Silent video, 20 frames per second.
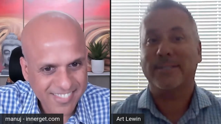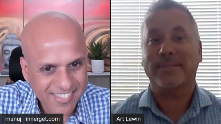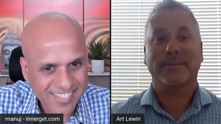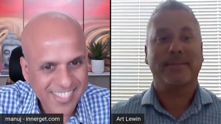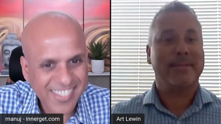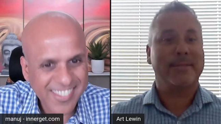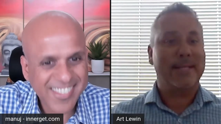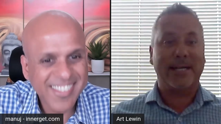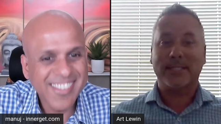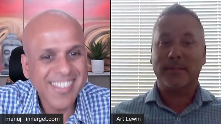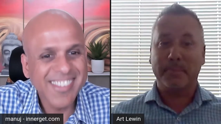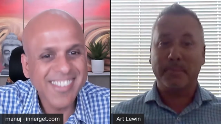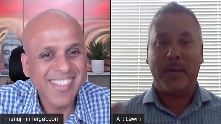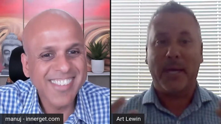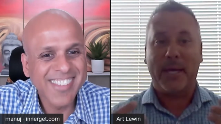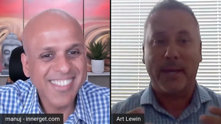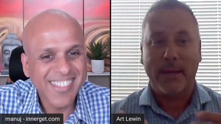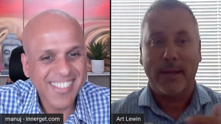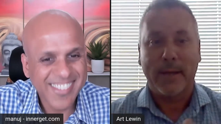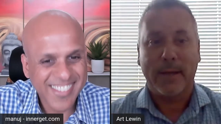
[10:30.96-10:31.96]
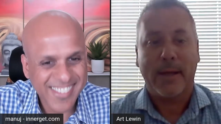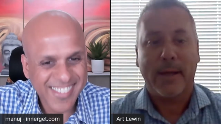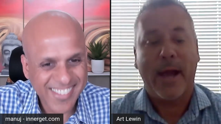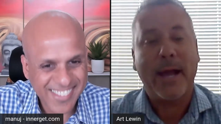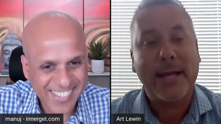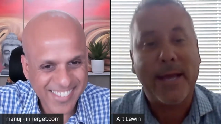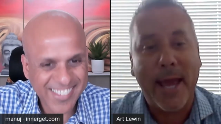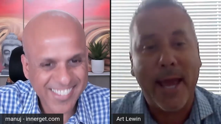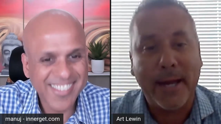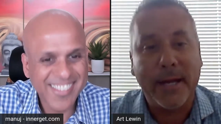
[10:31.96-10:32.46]
Speaker 1: that's that's me i
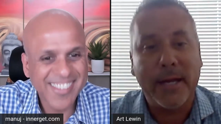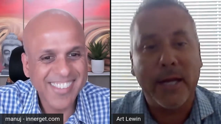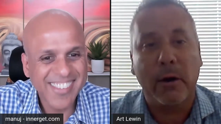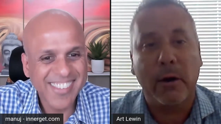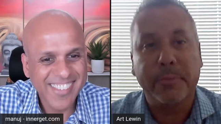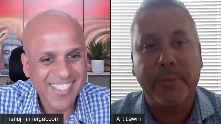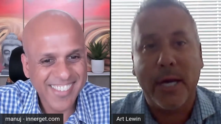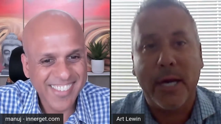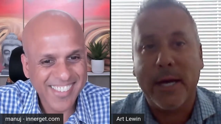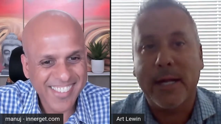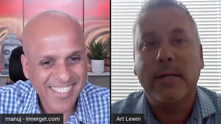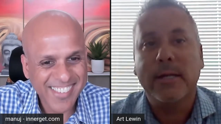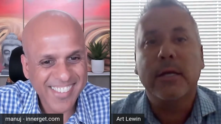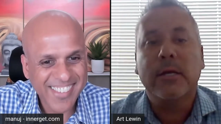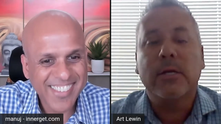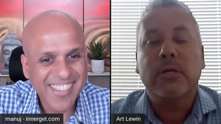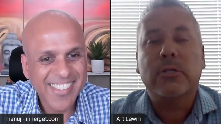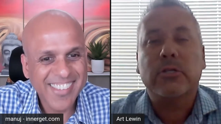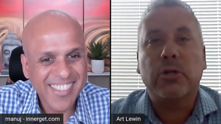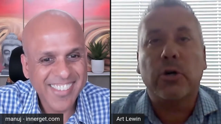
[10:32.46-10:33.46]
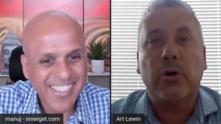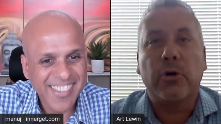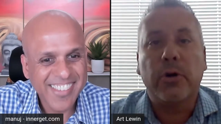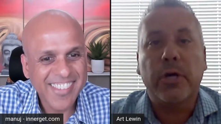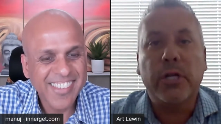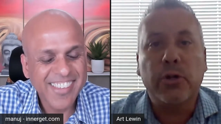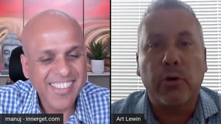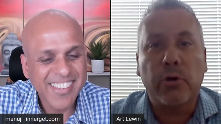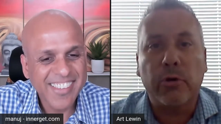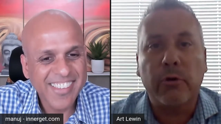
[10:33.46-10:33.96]
mm-hmm. can't help that so
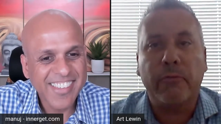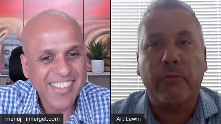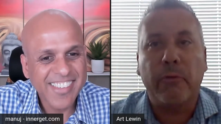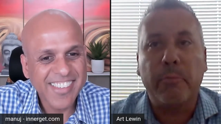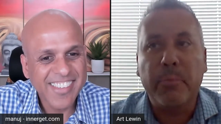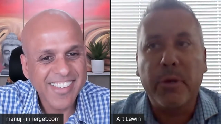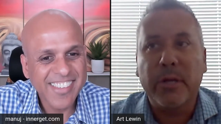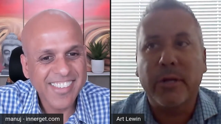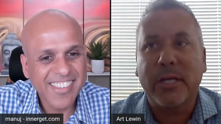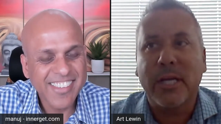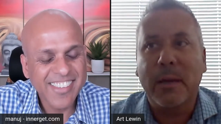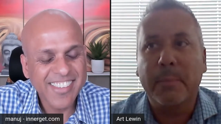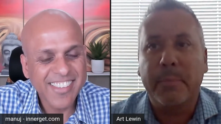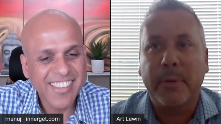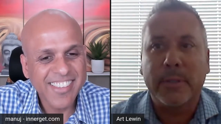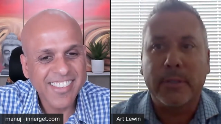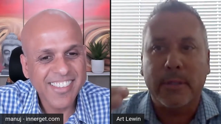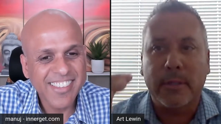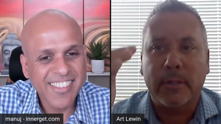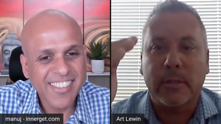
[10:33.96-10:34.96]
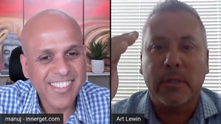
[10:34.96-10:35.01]
in order for me to keep a,